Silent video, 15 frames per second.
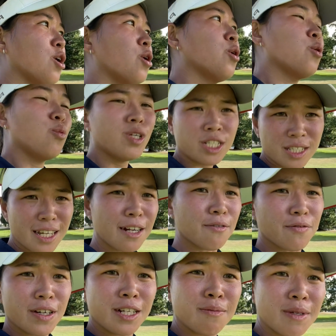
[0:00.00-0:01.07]
which is kind of
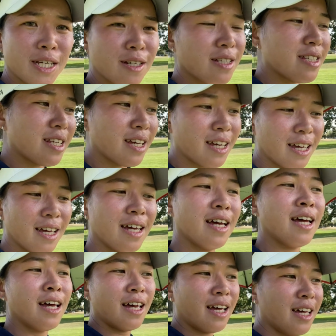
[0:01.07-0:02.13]
funny because
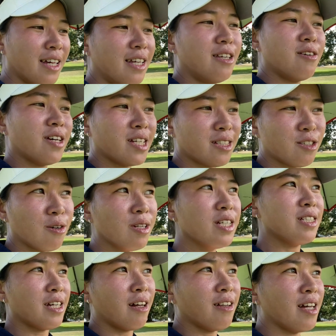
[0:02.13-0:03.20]
you can totally
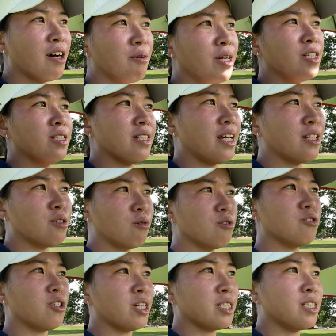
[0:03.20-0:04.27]
tell how I just like don't
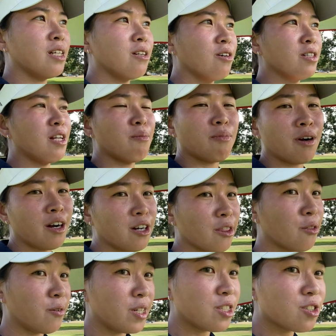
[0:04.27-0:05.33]
trust it on that par
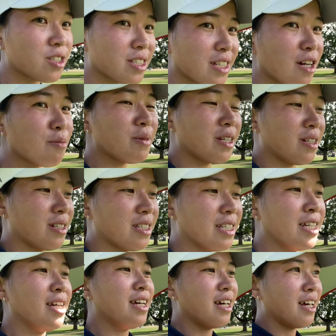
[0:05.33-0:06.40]
3 just now, because
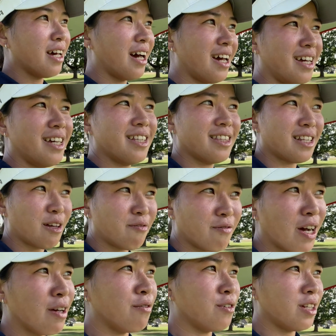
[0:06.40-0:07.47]
I hit that
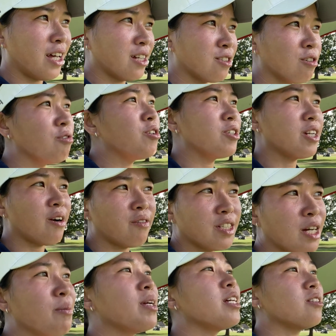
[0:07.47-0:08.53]
5 wood like so good every
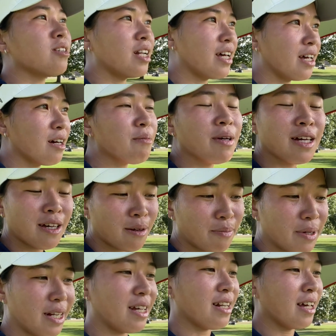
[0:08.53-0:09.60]
time I need to lay up. But
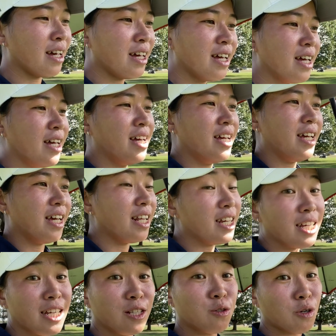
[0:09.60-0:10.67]
then hitting
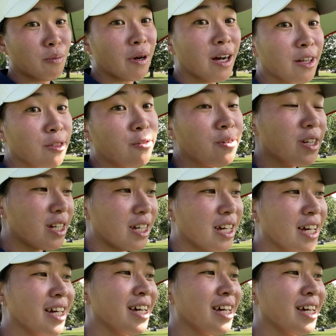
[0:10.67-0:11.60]
it into a par 3,